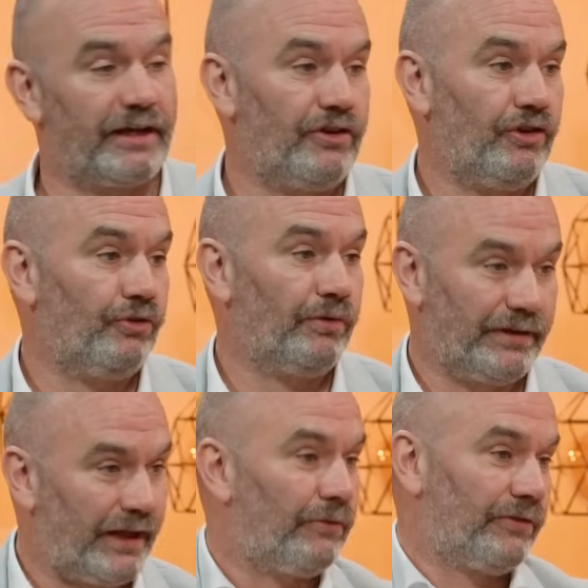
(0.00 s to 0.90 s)
anew,
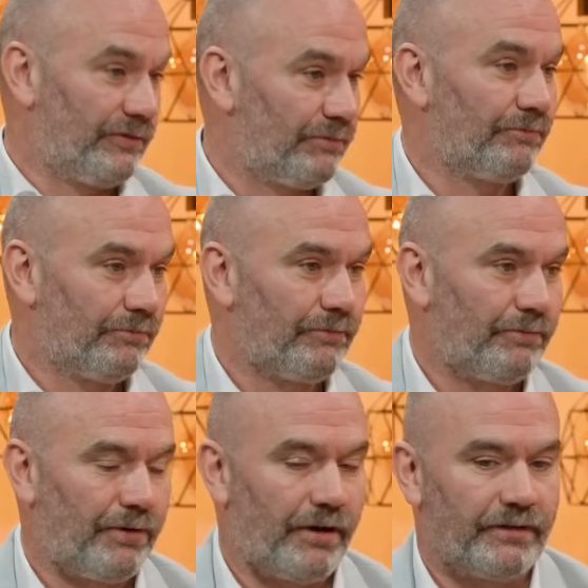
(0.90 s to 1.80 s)
and that was
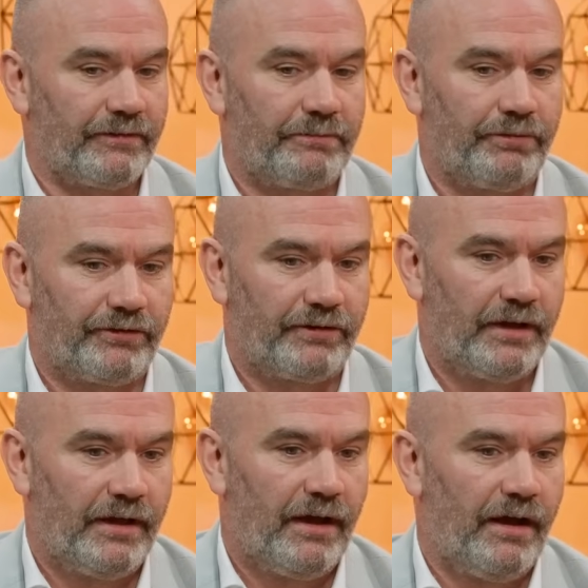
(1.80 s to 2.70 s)
part of it. But
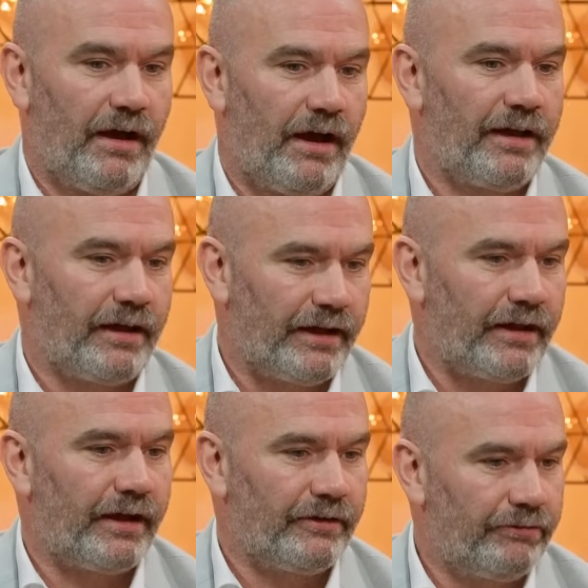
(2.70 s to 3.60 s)

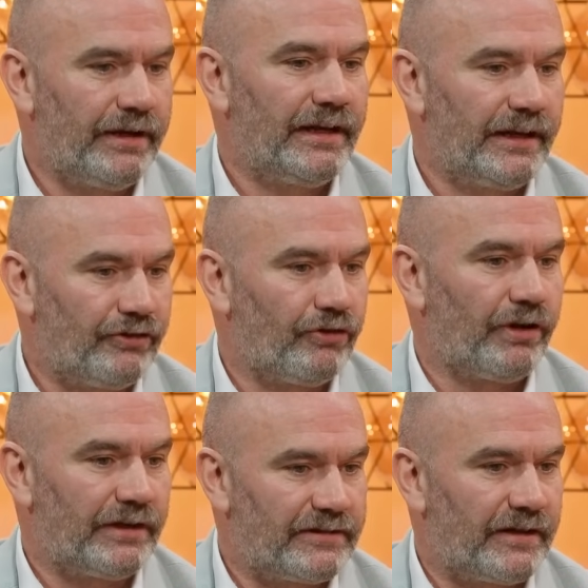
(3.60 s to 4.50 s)
I really
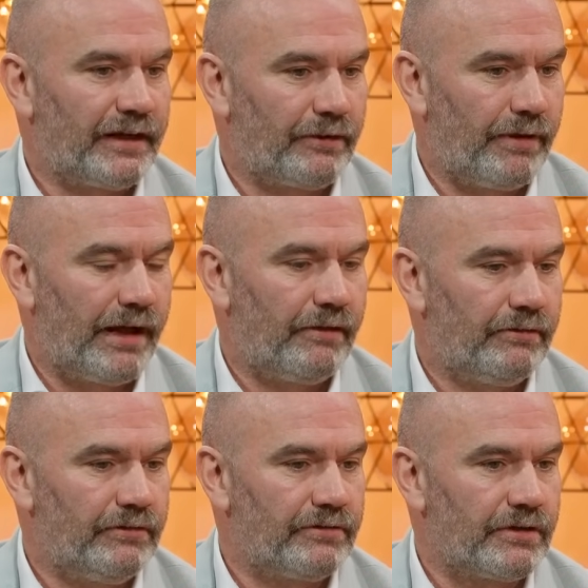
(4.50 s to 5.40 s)
enjoyed sitting
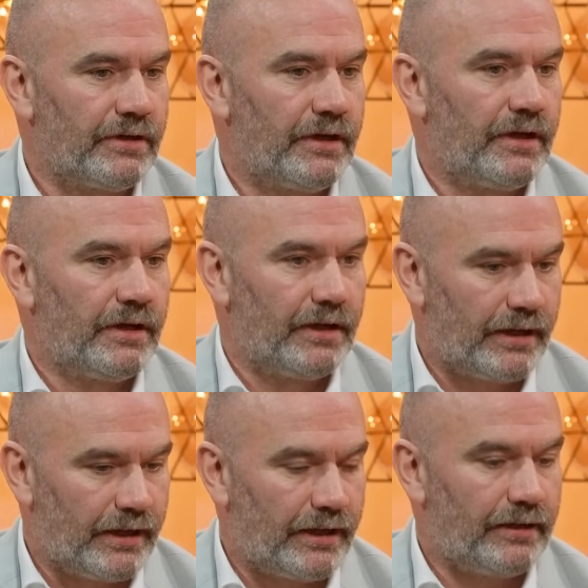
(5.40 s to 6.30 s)
around
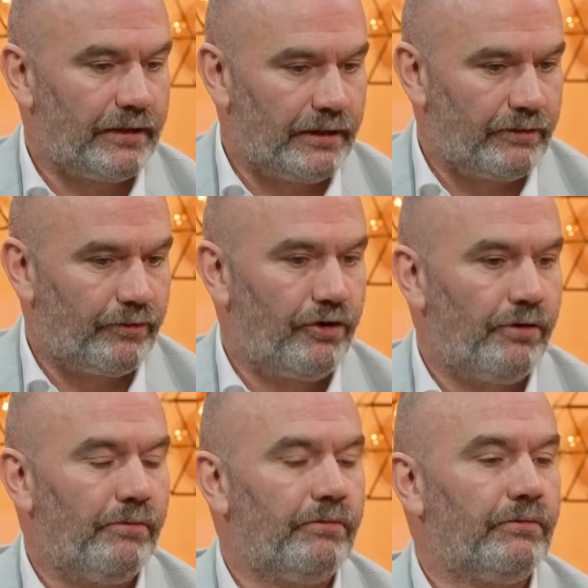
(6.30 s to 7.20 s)
in the
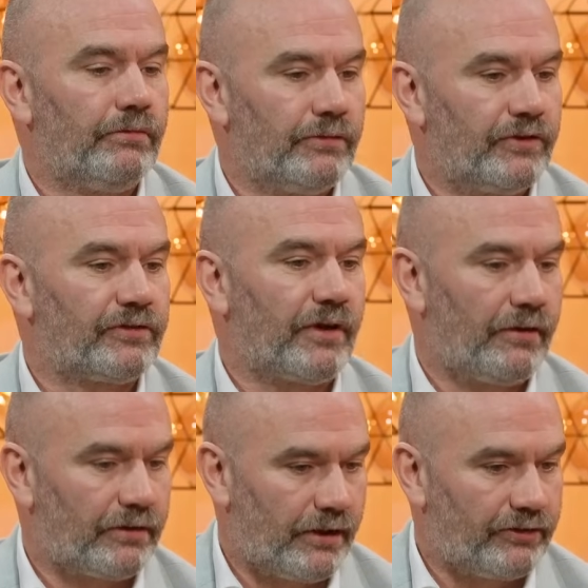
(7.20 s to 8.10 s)
room, just
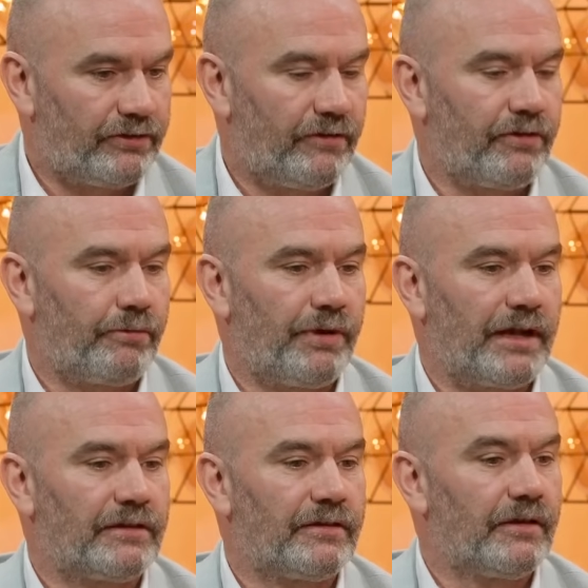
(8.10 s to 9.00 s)
conscious of your
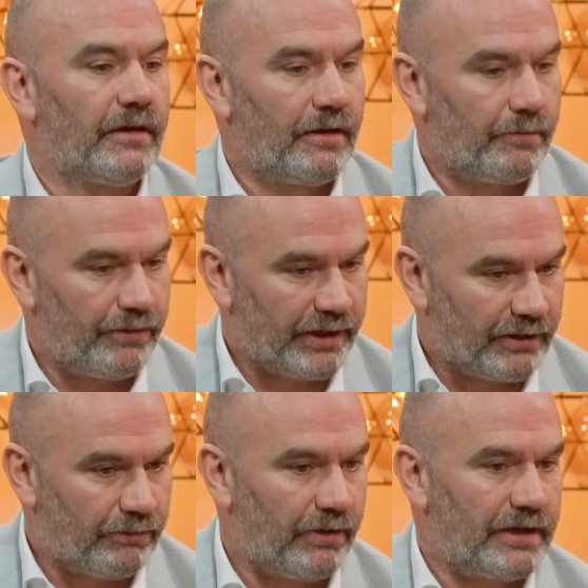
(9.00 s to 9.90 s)
breath, bringing
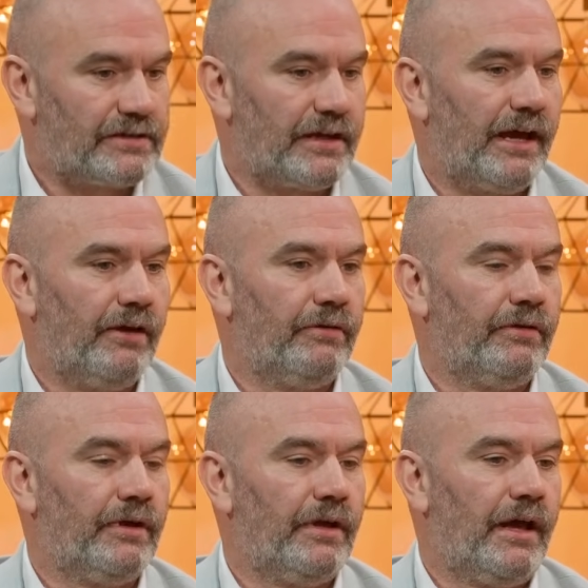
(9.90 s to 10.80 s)
it right down,
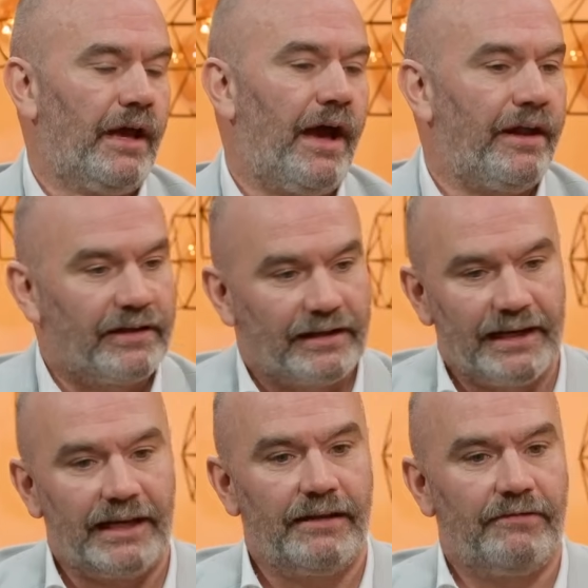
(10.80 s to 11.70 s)
and you'd
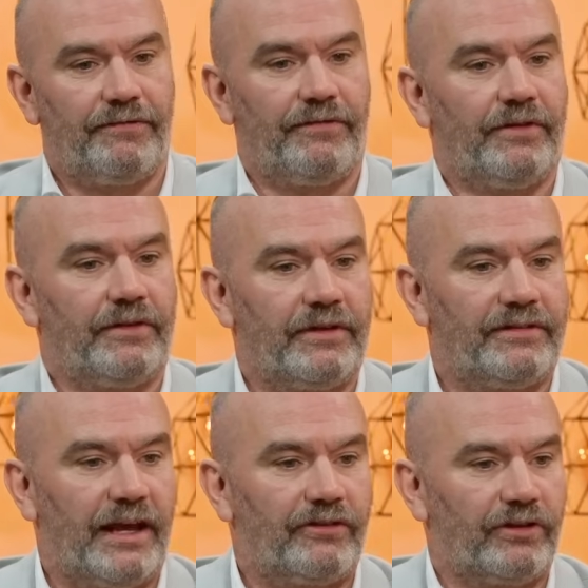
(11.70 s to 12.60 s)
leave the
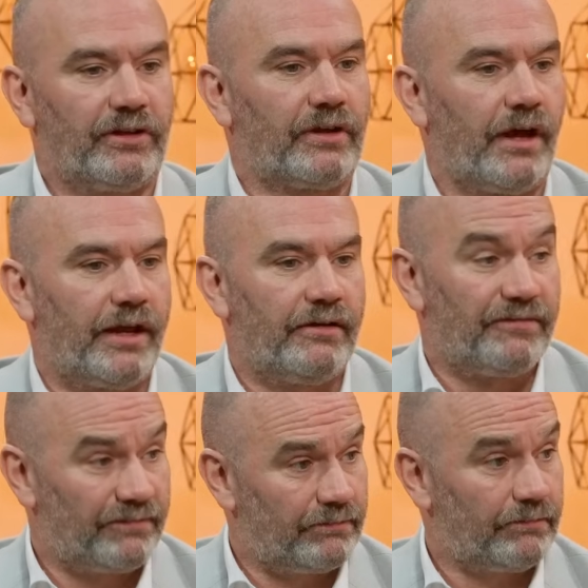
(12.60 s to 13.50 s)
session kind
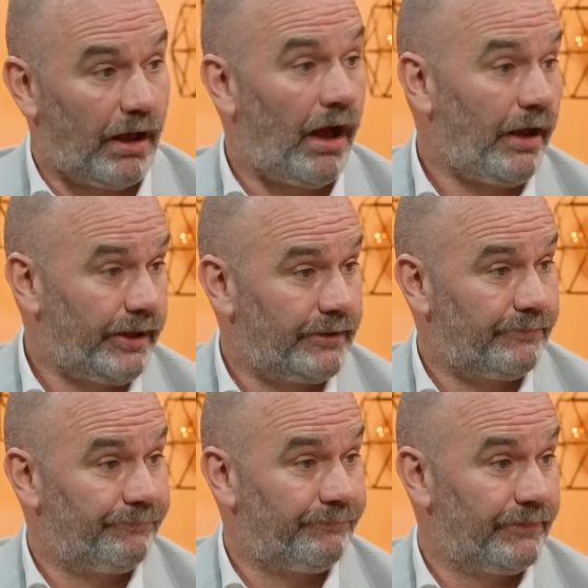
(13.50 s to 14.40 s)
of high.
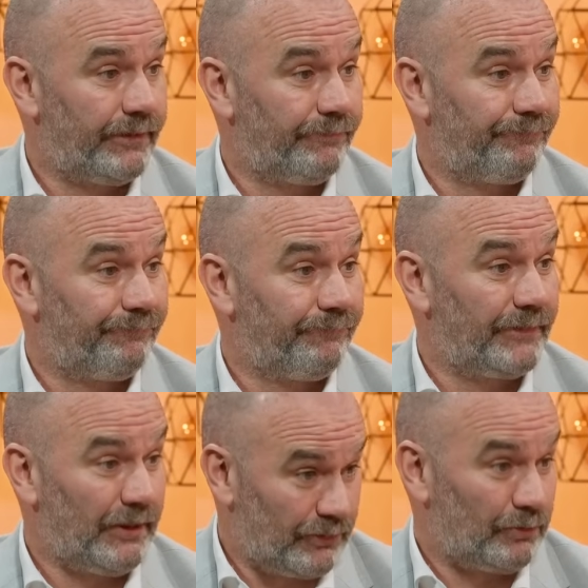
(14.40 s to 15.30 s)

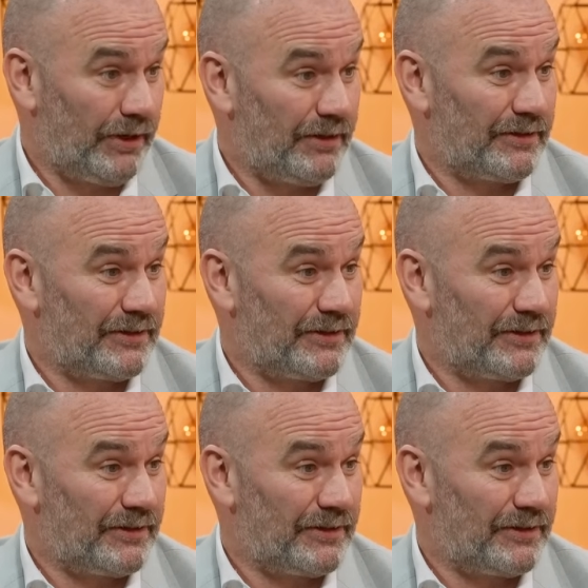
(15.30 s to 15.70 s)
It was weird.